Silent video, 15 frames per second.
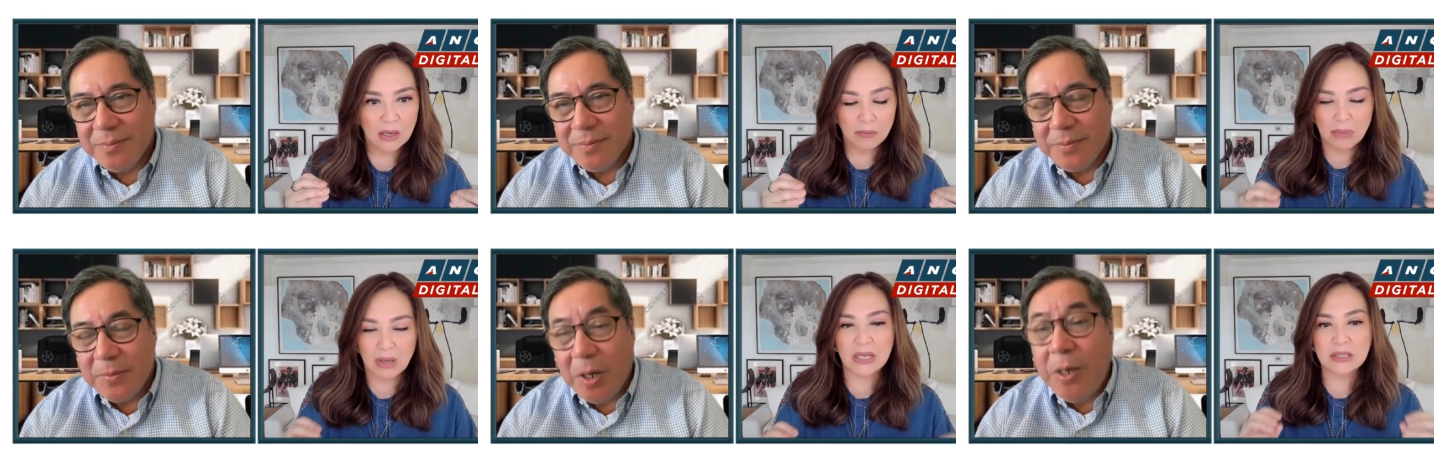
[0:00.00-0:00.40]

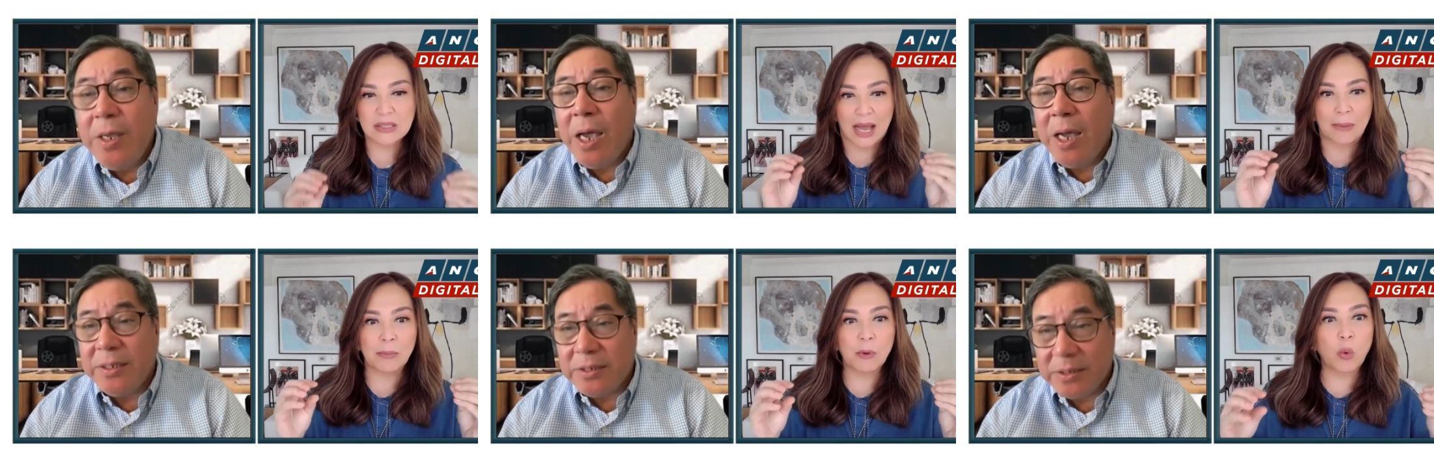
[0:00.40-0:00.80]
Speaker 1: because
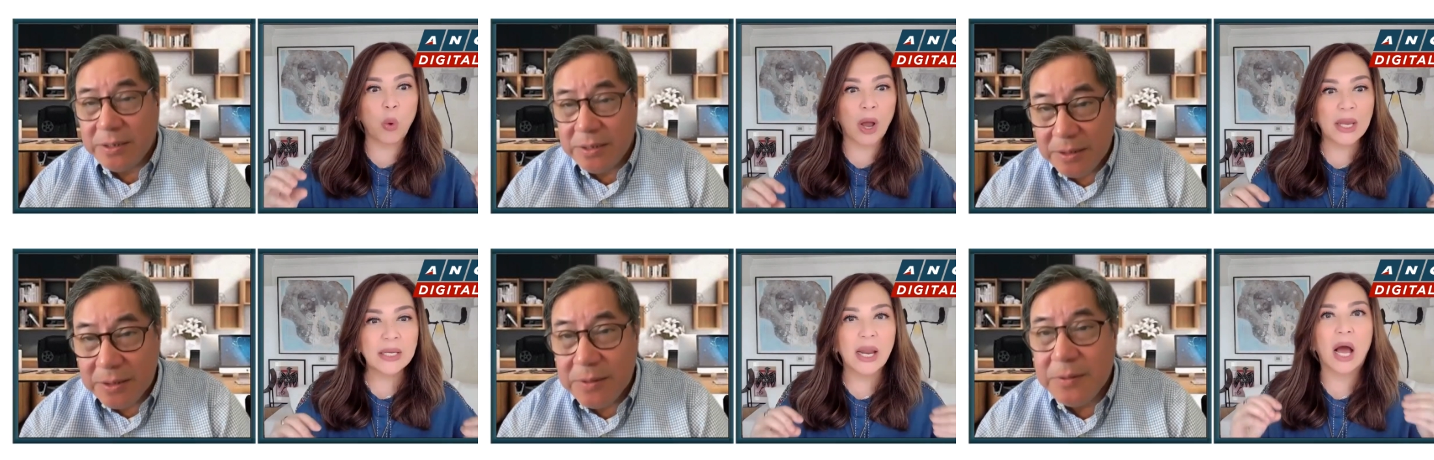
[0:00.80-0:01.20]

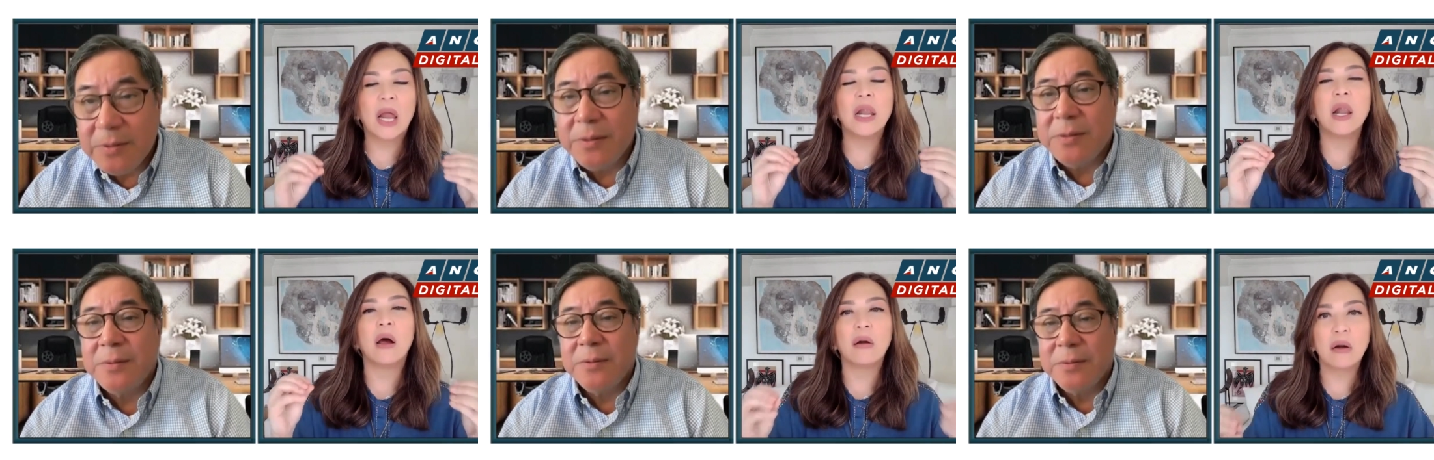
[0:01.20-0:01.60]
yes.
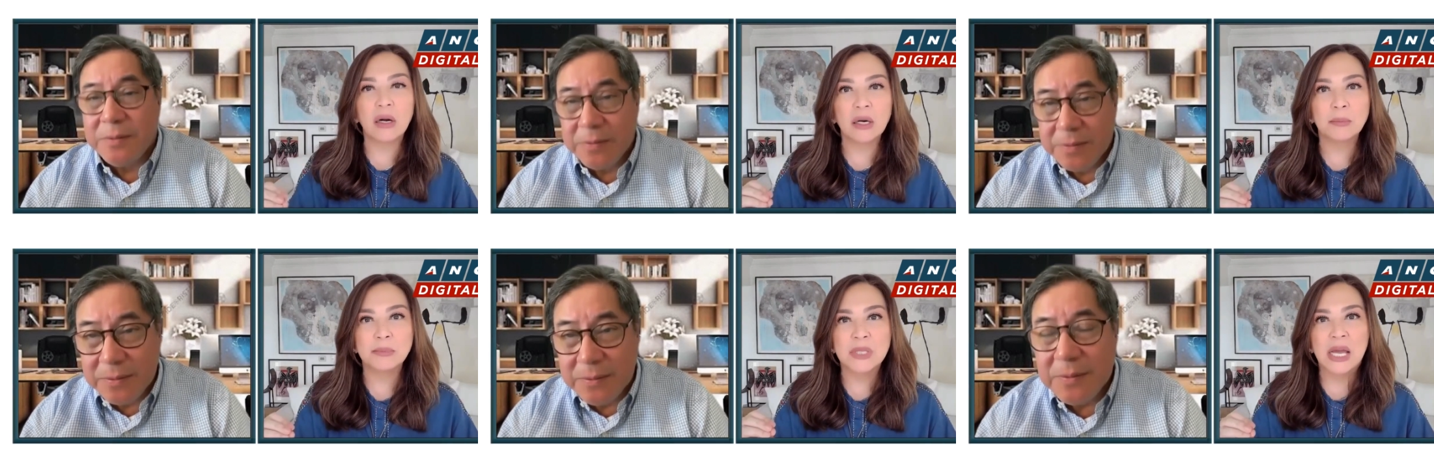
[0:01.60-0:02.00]
I'm
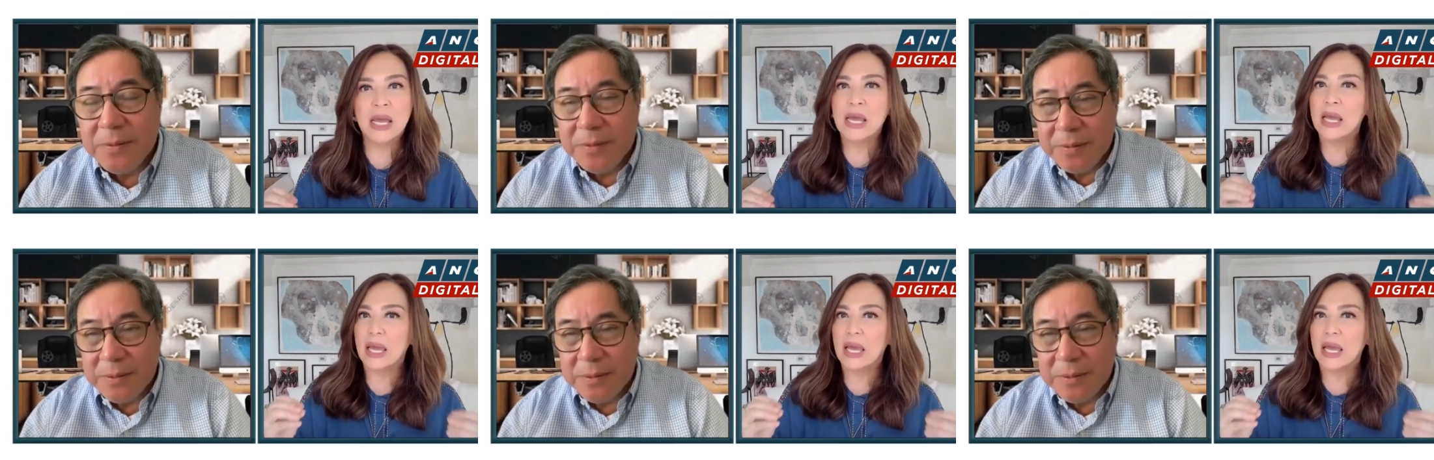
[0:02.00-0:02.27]
alarmed.